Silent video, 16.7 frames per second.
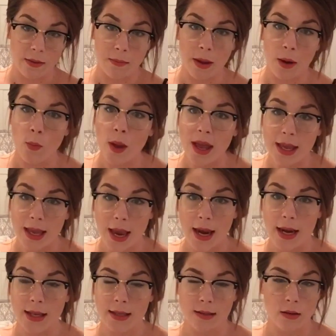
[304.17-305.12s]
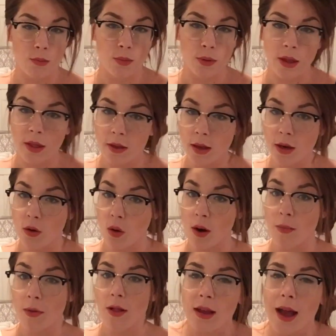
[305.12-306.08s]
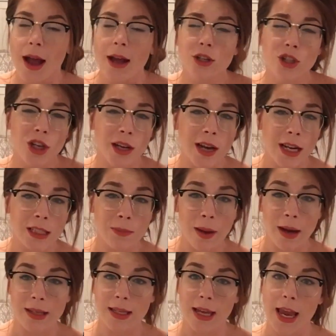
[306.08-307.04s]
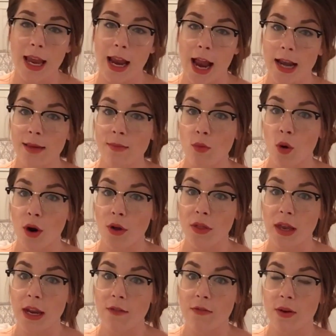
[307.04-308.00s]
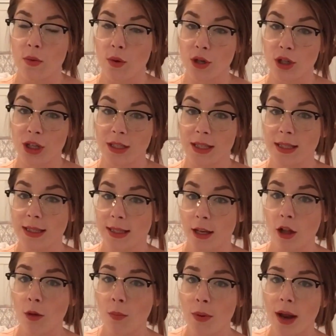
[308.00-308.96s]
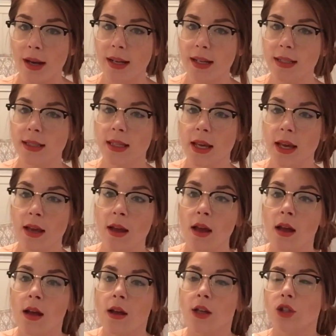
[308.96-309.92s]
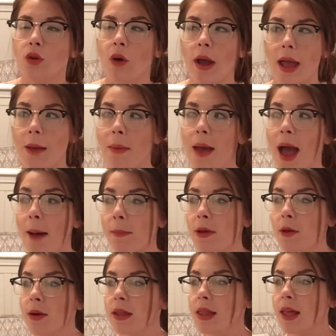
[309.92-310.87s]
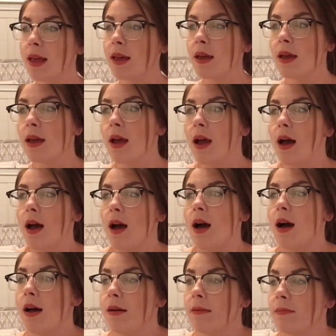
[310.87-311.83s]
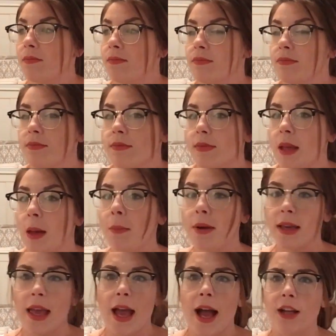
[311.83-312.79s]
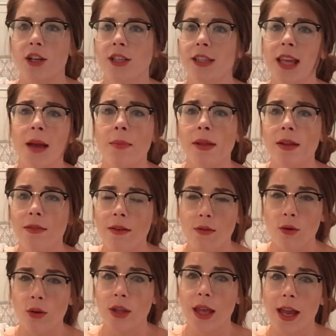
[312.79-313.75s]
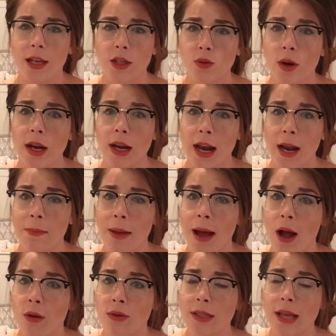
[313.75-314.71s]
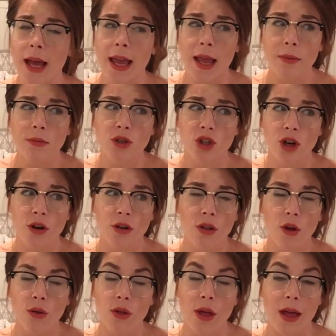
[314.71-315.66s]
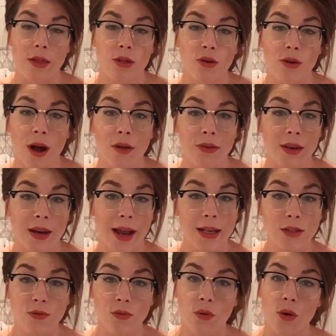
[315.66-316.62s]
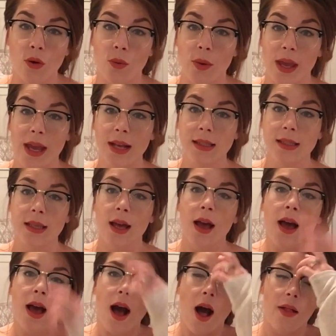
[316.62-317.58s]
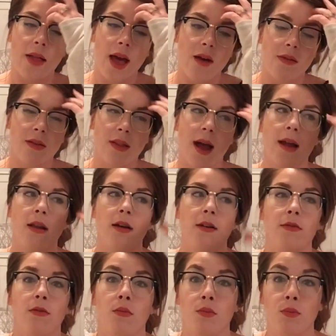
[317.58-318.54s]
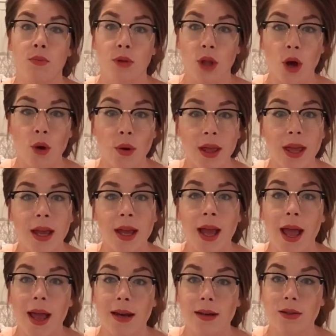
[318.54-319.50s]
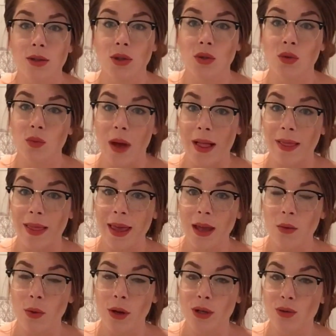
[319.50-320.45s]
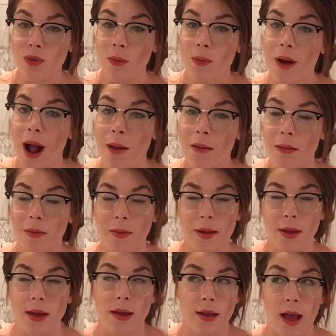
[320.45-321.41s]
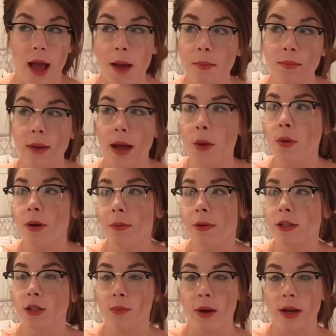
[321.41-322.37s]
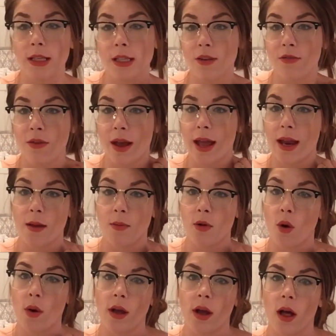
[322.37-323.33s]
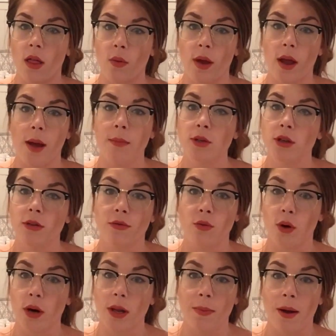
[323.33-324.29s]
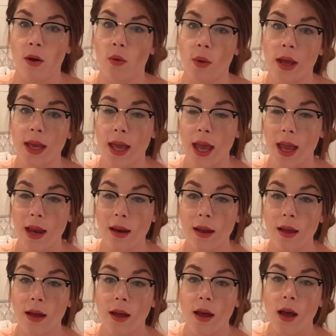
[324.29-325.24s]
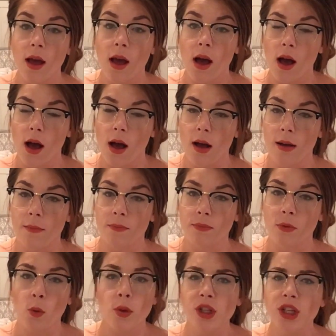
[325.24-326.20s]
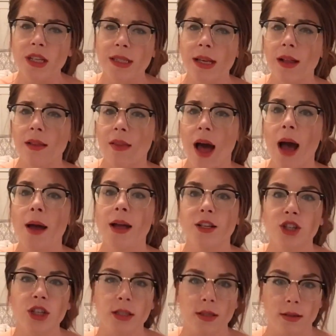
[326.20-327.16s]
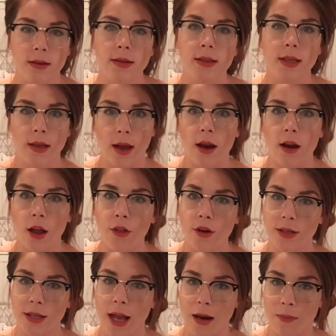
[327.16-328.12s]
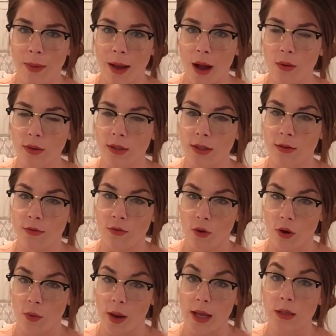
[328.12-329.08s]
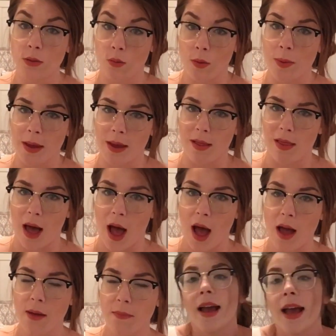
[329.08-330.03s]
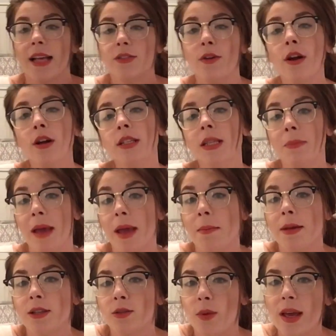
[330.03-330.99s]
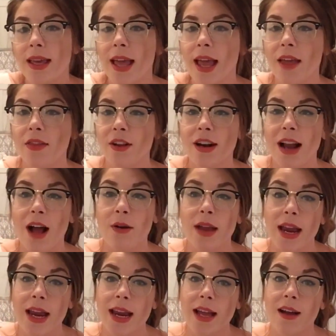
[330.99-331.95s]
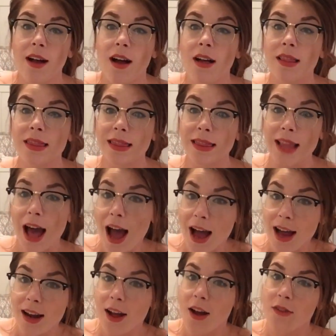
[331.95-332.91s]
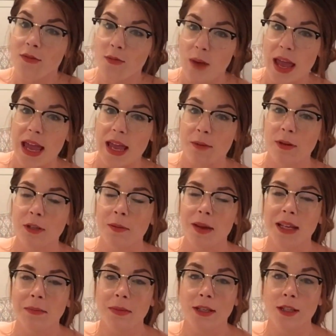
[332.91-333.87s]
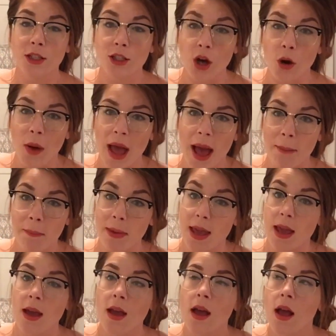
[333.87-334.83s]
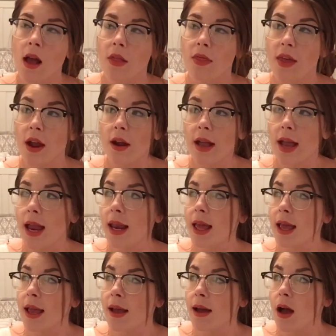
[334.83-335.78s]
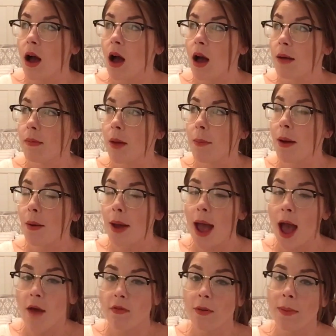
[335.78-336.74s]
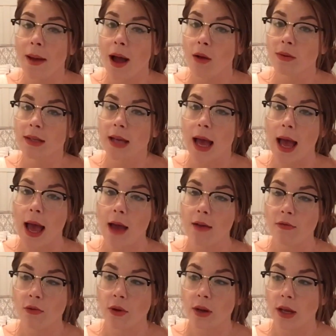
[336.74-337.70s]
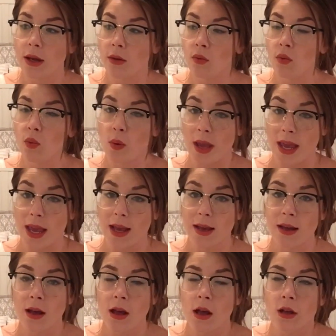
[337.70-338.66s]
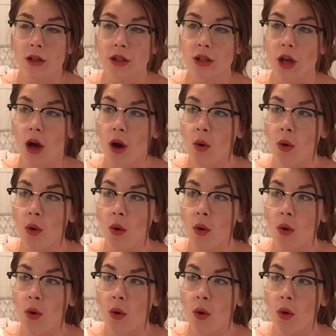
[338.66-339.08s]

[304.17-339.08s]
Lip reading: my weight gain is completely normal. I shouldn't expect to gain any more than if it were just a single pregnancy, so I am happy with it. But yeah, I just can't believe I've only gained 29 pounds. I am sure though that throughout the next 4 weeks, I'll have a lot of bloating and swelling, which will probably, I wouldn't be surprised if I end up going all the way up to 40-pound weight gain, which isn't a lot. It's just another 10 pounds in 4 weeks would be a lot. As far as the baby's weight gain, they're now gaining a lot of weight, which makes me so happy. They're gaining about half a pound every week. So,